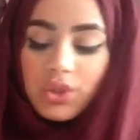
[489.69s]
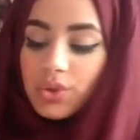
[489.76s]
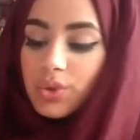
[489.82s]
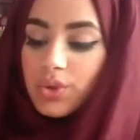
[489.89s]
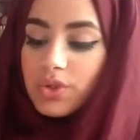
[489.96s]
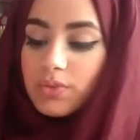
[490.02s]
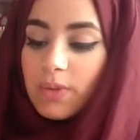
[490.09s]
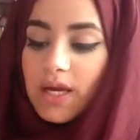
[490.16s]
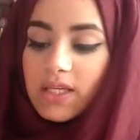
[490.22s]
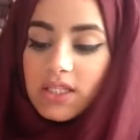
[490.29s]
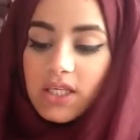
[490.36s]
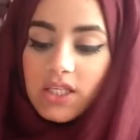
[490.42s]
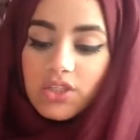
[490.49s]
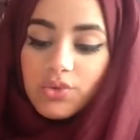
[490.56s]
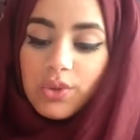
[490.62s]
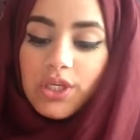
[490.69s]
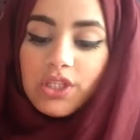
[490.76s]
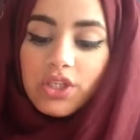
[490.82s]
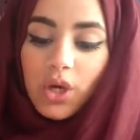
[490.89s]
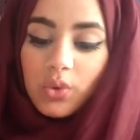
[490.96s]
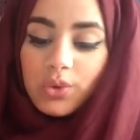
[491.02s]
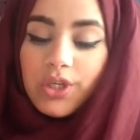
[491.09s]
use my Tea Tree
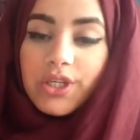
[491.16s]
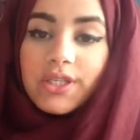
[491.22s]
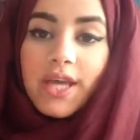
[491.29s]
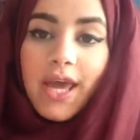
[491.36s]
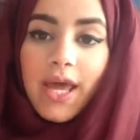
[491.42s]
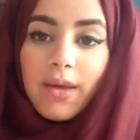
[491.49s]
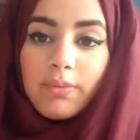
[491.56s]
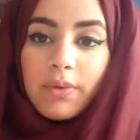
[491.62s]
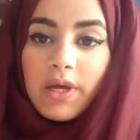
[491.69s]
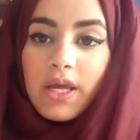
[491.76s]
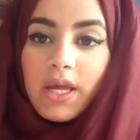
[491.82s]
toner tab,